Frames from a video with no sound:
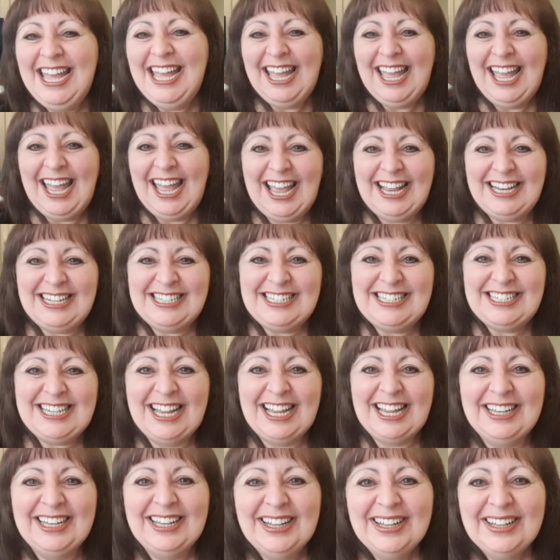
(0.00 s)
And
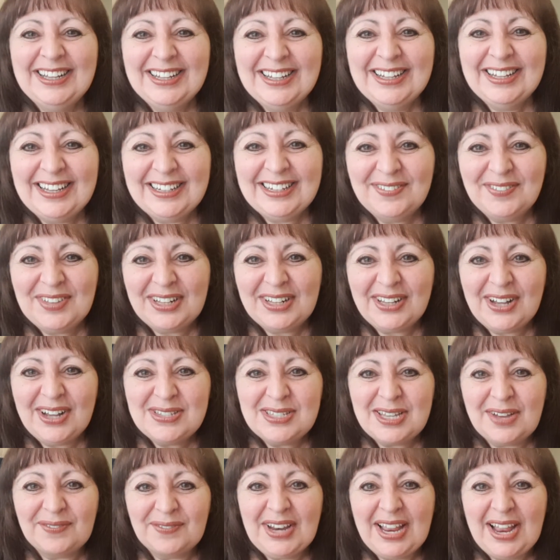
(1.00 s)
I love the
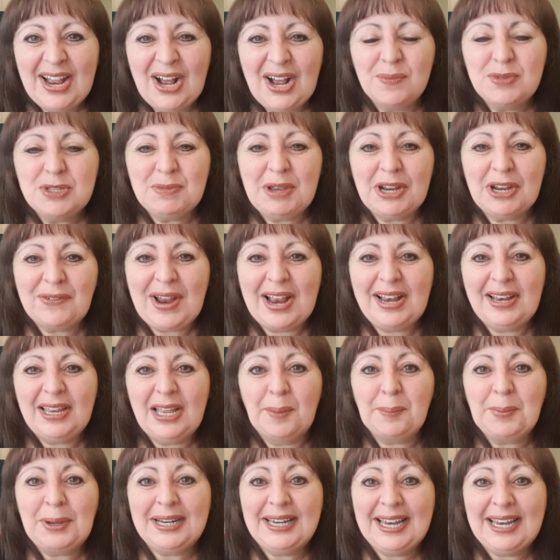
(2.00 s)
close-up. It helps me greatly.
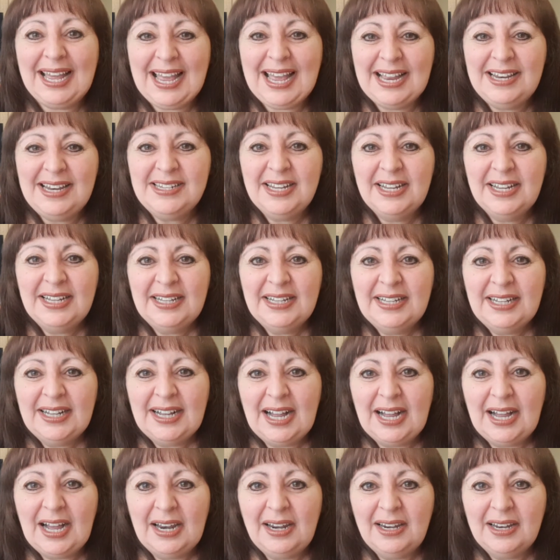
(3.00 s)
I'm glad.
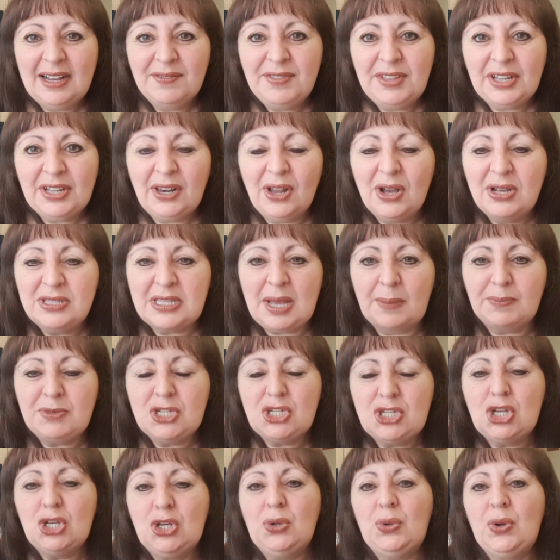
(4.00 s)
I love the close-ups
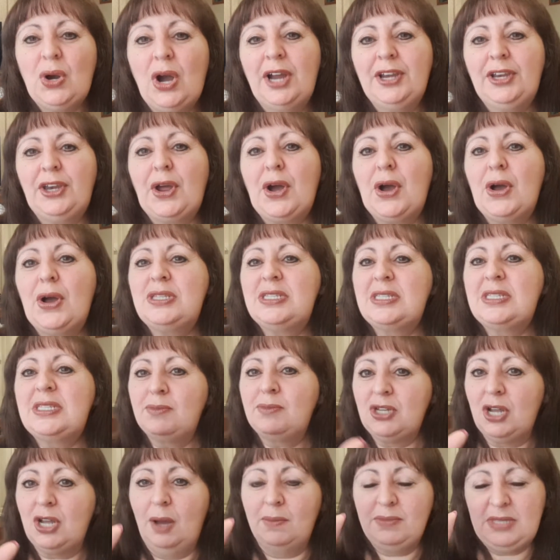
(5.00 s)
too. I know
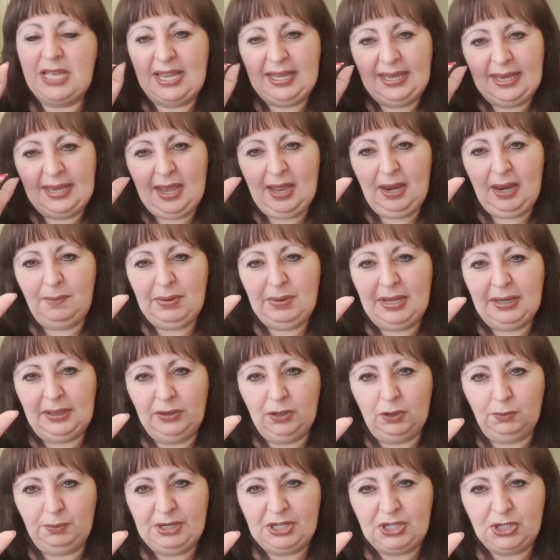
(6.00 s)
sometimes they can be a
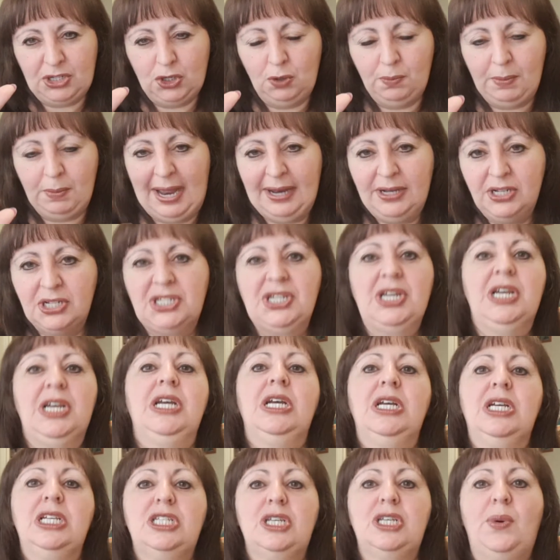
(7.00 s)
little bit too much,
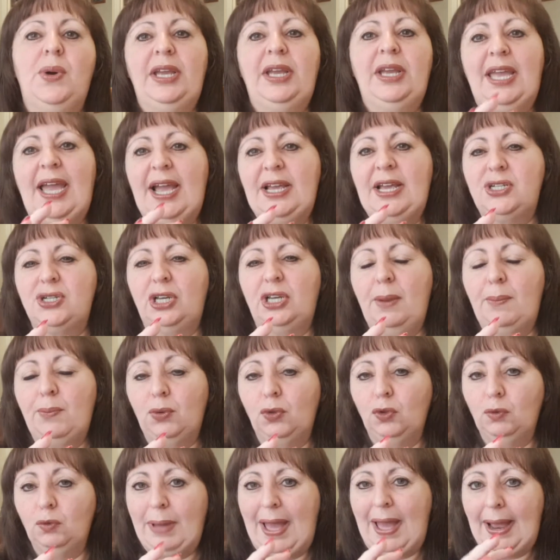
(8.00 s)
so I occasionally
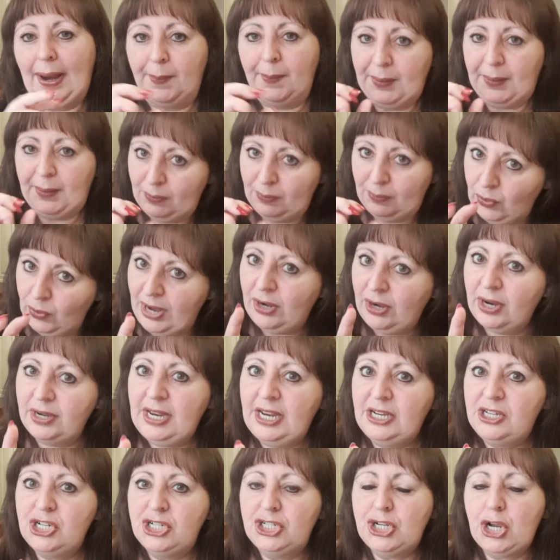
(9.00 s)
pull back. But when I
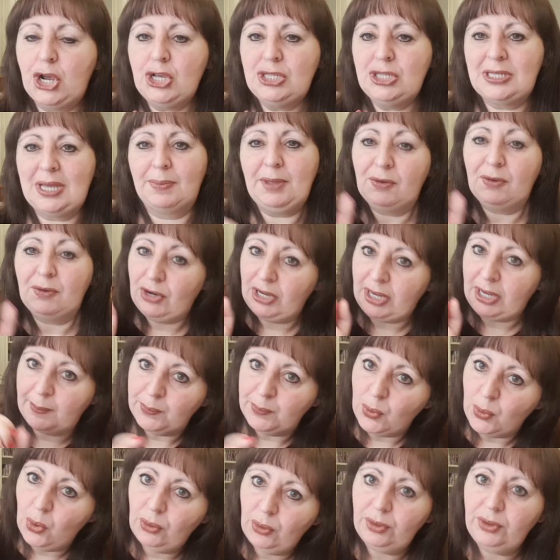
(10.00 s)
need to show you something really
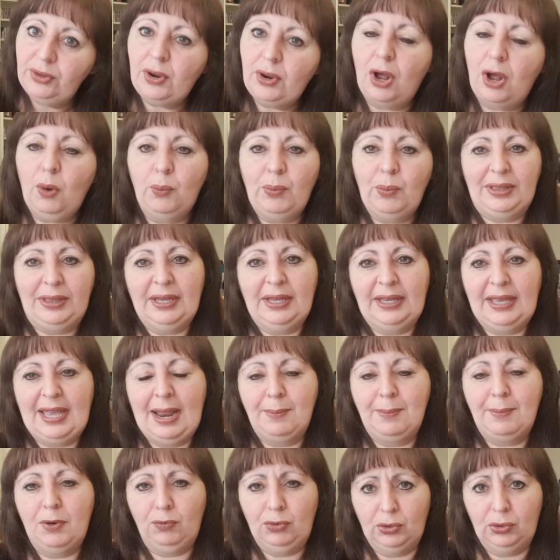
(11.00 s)
important, I'll bring the
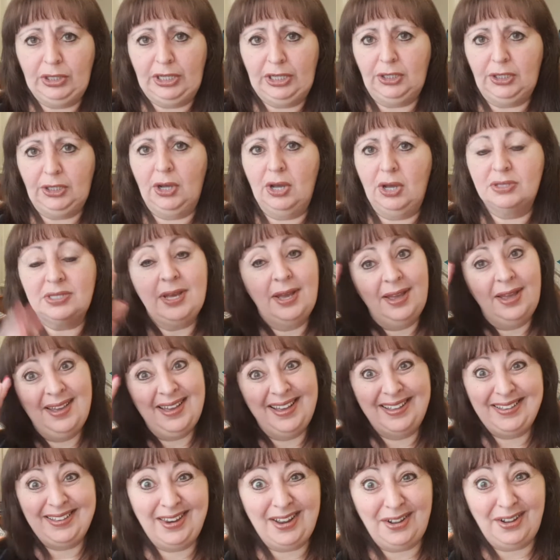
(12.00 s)
camera really close.
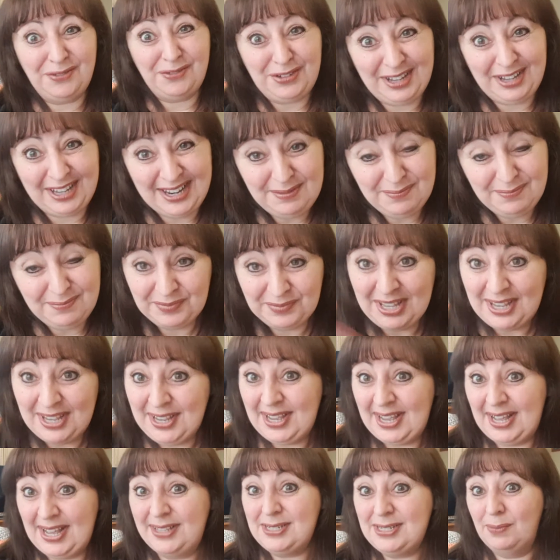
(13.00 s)
And then I forget.
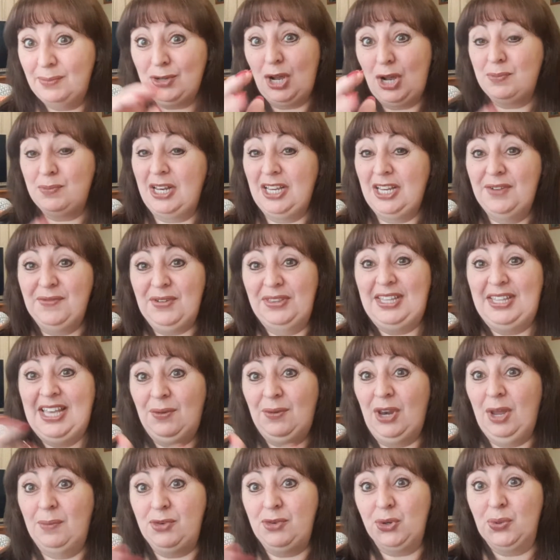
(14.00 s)
And sometimes I leave it
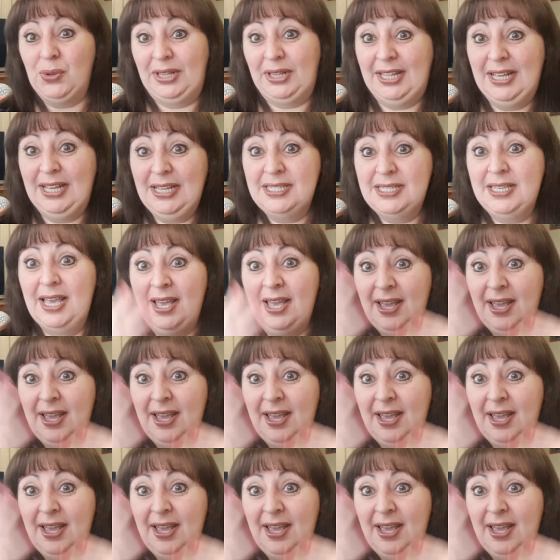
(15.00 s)
there while I'm doing this.